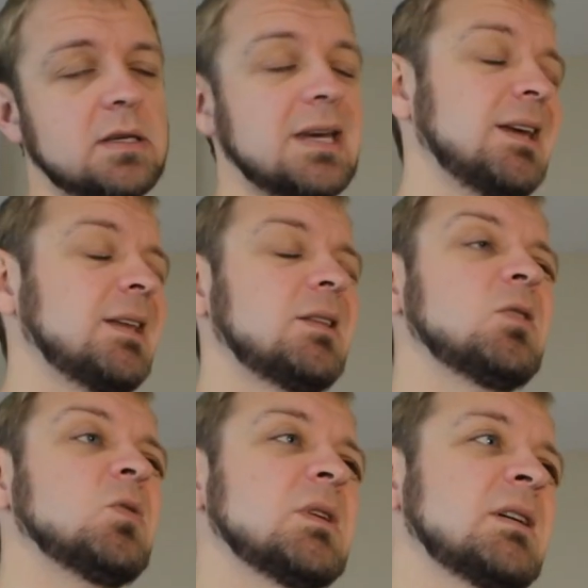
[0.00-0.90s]
I needed to
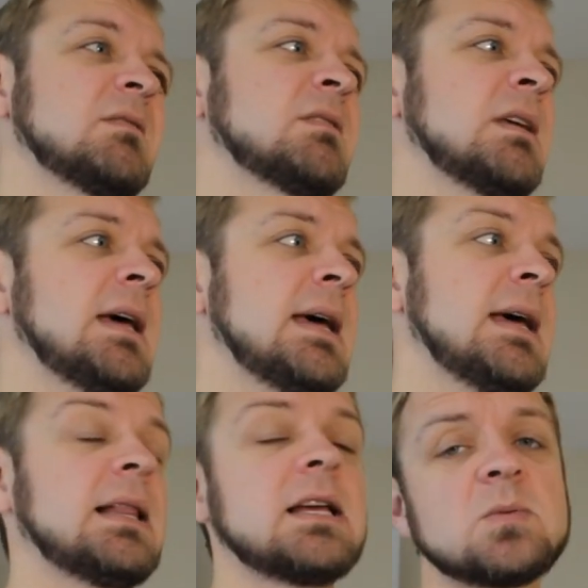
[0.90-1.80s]
do this
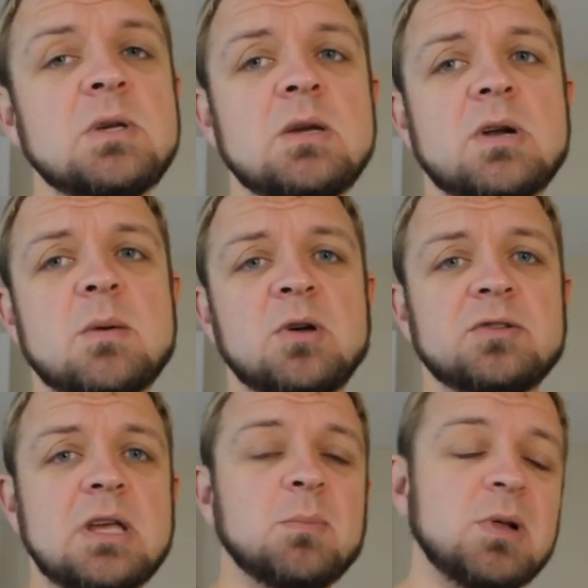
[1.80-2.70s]
last week when I built
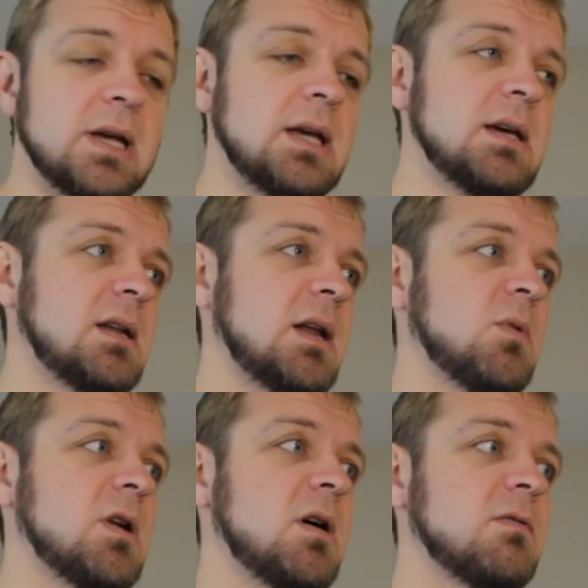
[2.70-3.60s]
a plugin, and I
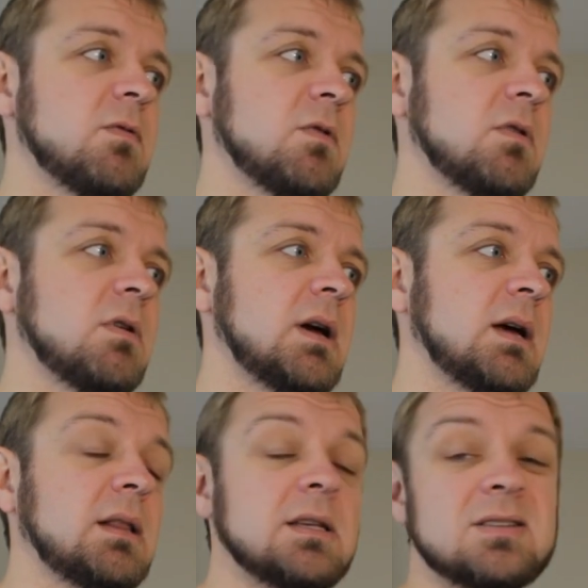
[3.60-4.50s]
want to offer uh,
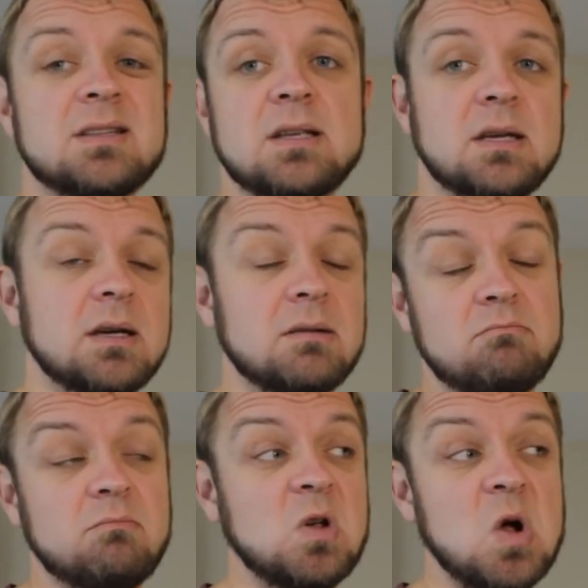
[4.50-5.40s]
at least the
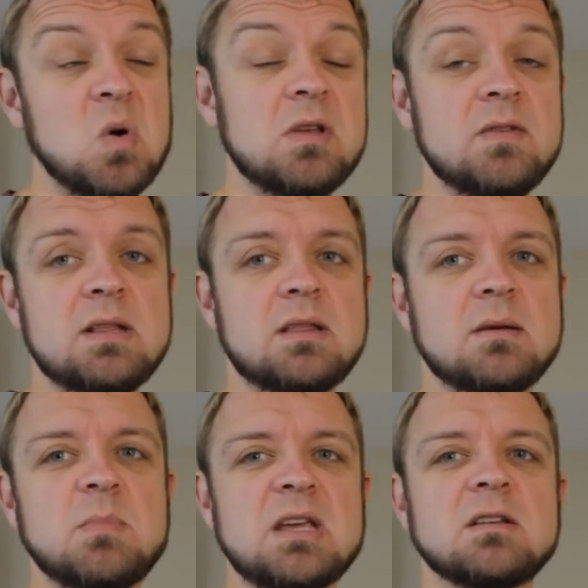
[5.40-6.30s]
code of it, the
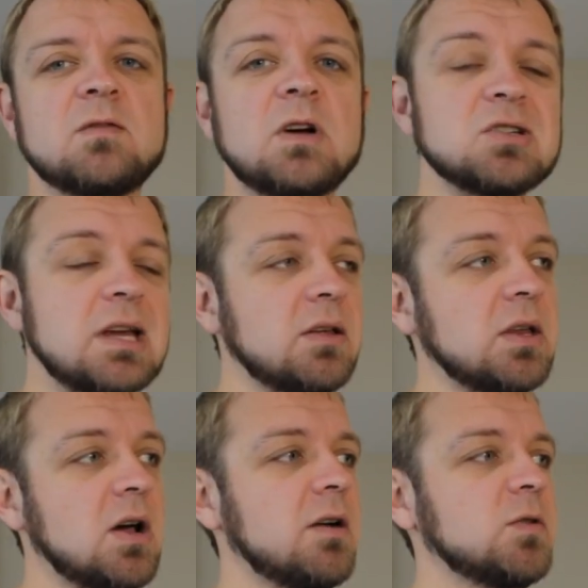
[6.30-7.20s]
basic
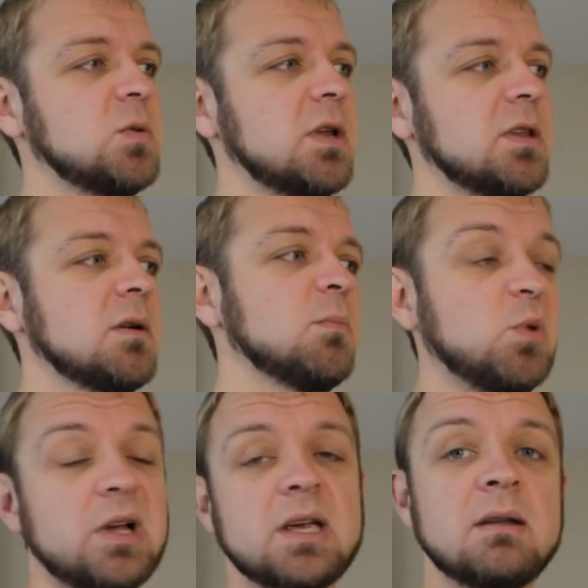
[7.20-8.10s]
functionality, off to another
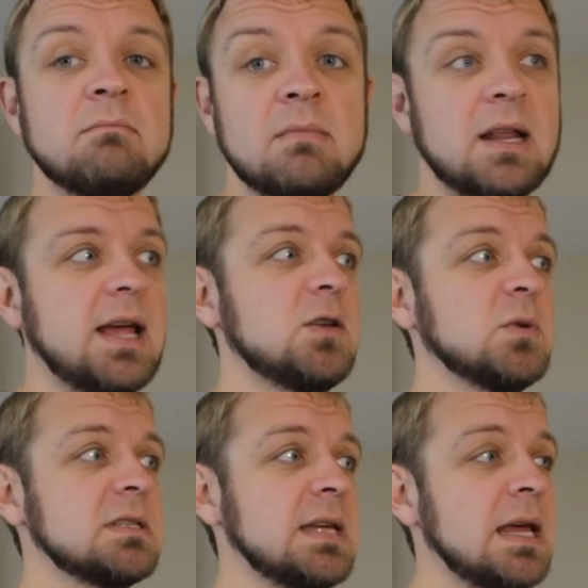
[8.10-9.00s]
plugin that I had to
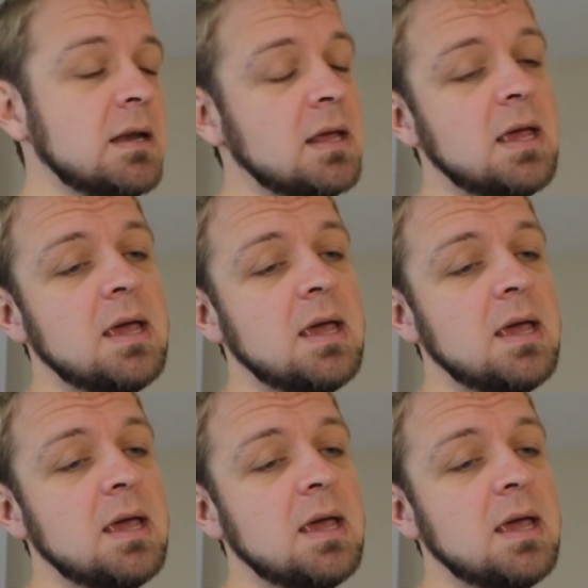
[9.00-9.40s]
extend